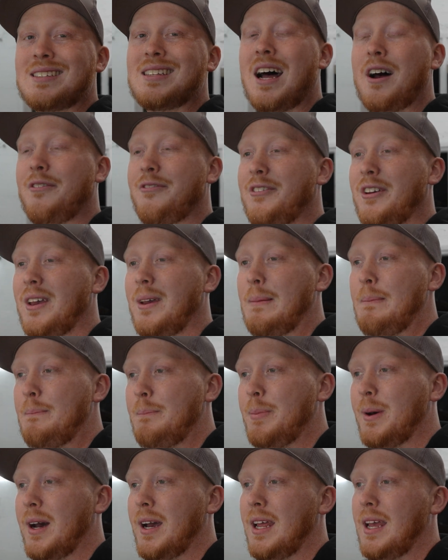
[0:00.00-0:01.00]
not
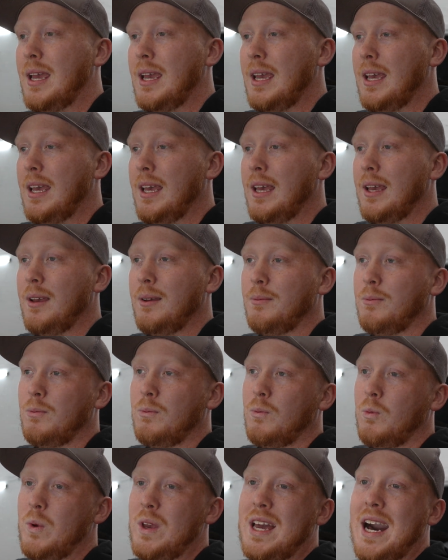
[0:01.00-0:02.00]
fit, but
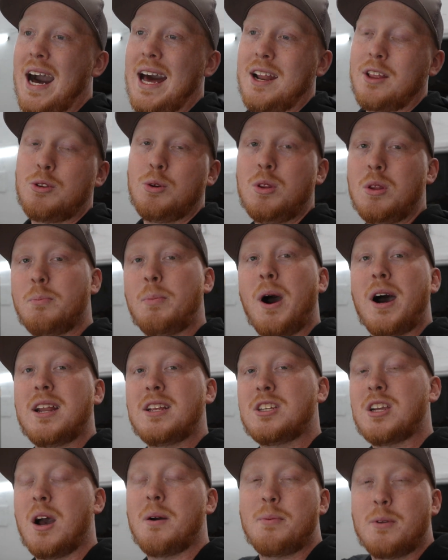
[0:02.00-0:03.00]
we got it through the body
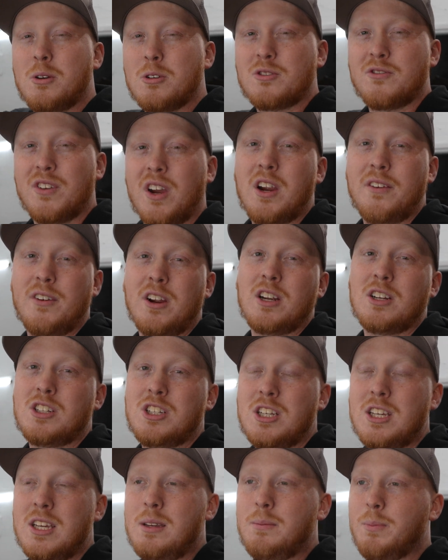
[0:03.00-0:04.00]
shop and it was very, very
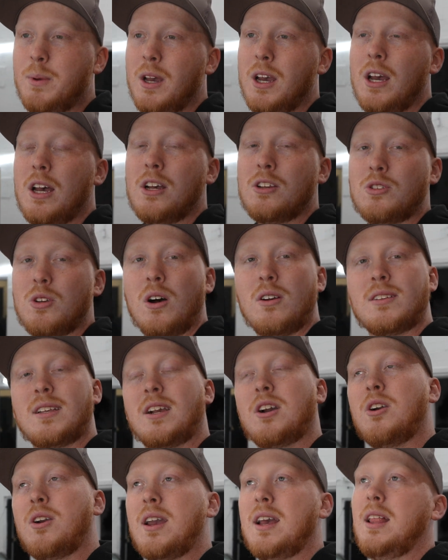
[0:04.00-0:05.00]
cheap. So I was
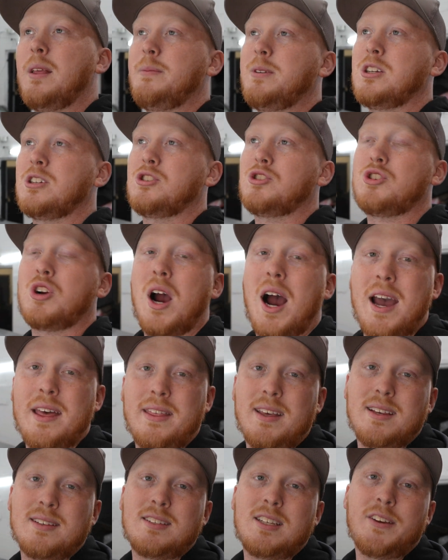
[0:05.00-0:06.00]
like, okay, let me just try
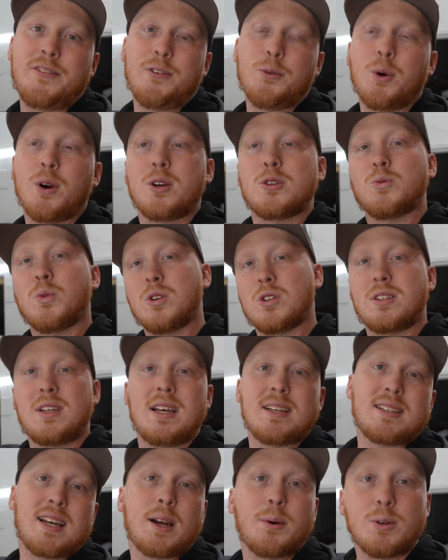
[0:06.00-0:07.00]
this, see if it works. Worst
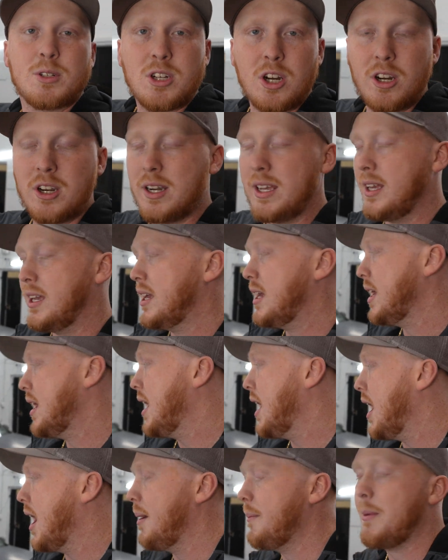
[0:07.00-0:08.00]
case, I can return it.
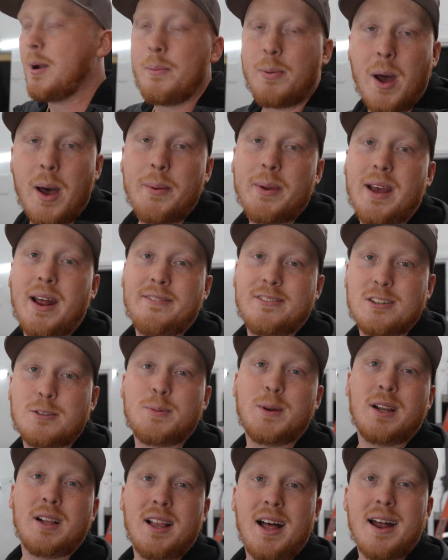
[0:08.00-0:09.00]
But I'm probably gonna have to
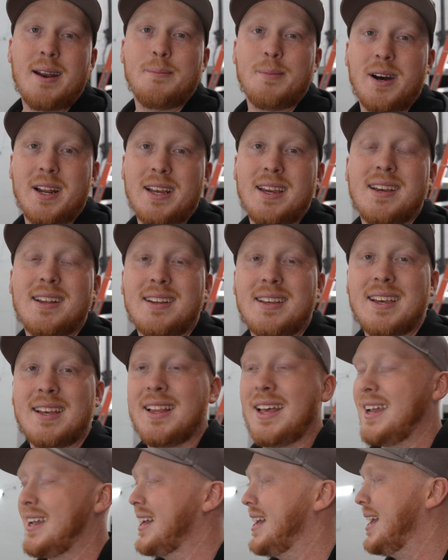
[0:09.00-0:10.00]
spend a lot of money and get
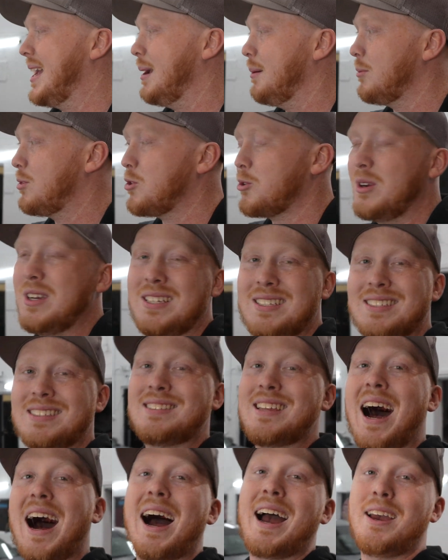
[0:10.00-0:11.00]
like an M3
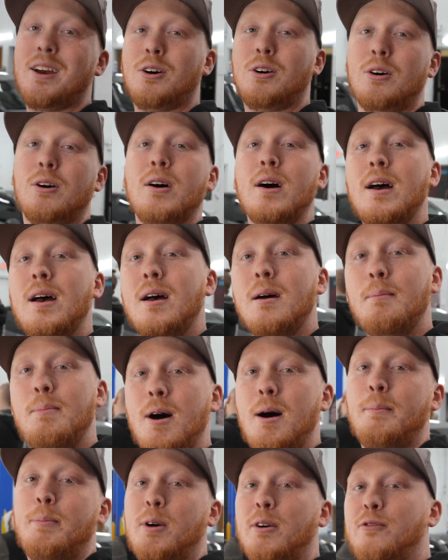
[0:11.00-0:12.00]
style
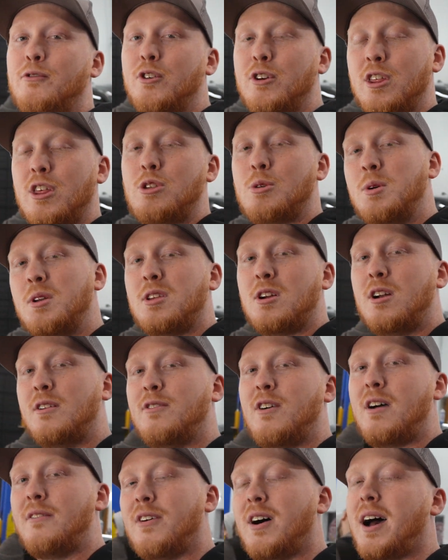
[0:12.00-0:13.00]
bumper for the
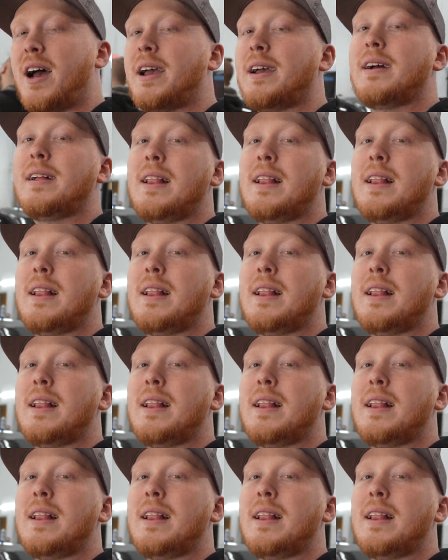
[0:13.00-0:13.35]
335i.